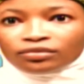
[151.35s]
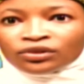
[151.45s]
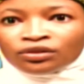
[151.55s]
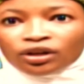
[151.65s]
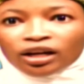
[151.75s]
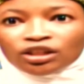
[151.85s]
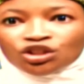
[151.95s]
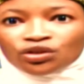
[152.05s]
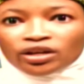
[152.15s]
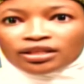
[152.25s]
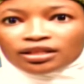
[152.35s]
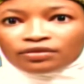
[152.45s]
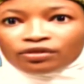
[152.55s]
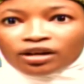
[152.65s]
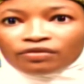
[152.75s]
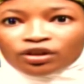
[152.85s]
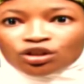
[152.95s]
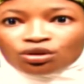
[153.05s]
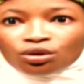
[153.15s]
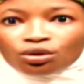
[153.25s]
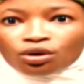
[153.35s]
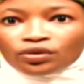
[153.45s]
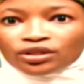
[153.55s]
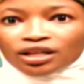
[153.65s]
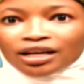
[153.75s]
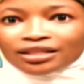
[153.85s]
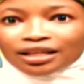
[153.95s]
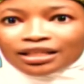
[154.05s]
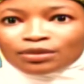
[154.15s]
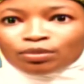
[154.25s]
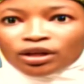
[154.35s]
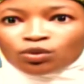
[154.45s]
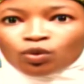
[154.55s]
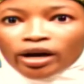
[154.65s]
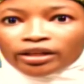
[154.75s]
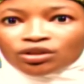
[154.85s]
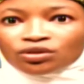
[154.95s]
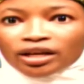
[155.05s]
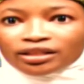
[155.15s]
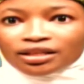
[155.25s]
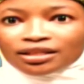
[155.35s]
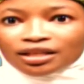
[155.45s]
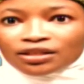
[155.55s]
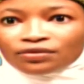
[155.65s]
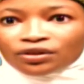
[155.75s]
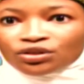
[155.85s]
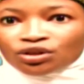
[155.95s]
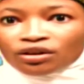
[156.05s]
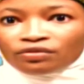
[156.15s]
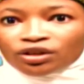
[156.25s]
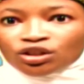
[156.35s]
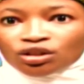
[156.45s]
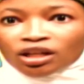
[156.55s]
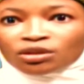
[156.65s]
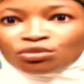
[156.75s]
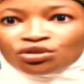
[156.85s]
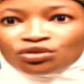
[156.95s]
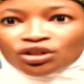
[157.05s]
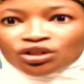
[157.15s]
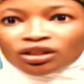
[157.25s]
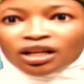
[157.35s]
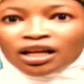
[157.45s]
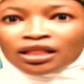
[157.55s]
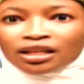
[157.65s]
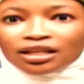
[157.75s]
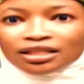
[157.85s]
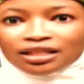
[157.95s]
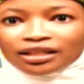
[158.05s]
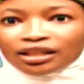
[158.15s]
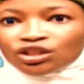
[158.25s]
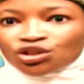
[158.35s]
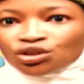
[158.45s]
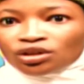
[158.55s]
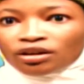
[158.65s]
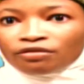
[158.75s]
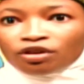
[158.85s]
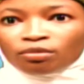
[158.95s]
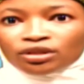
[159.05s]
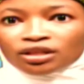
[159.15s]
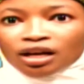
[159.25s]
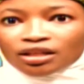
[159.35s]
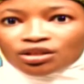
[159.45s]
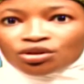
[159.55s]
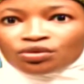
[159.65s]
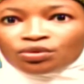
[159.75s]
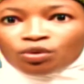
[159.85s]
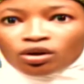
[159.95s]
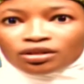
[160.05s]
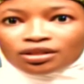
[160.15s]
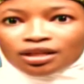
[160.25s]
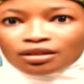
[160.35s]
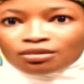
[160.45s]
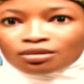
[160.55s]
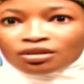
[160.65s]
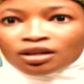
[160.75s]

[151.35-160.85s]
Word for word: The Nigeria Civil Aviation Authority has explained why the United States Federal Aviation Administration delisted Nigeria from its Category 1 status.